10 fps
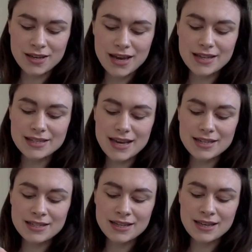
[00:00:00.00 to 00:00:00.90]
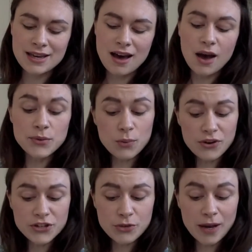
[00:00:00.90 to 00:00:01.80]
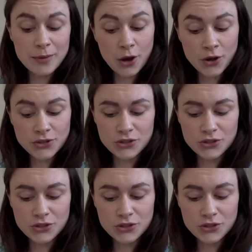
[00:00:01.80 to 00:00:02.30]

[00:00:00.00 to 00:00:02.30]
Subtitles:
It says, I was worried you might be hot